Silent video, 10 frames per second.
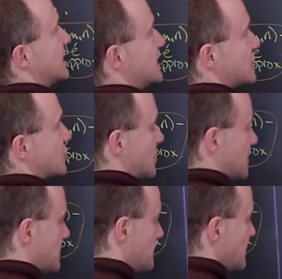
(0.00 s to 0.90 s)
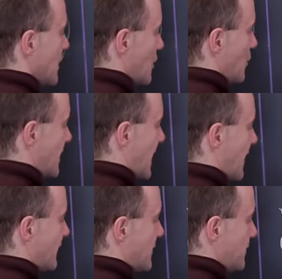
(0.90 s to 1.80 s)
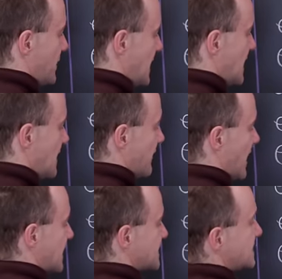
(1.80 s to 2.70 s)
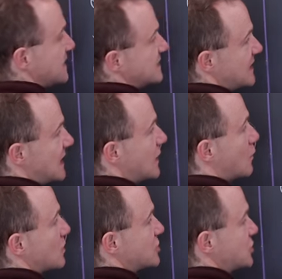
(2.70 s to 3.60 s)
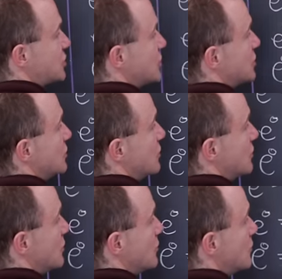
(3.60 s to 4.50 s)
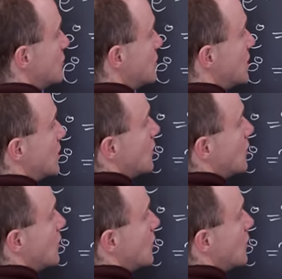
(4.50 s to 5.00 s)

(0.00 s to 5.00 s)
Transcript: condition, we have P of X is equal to,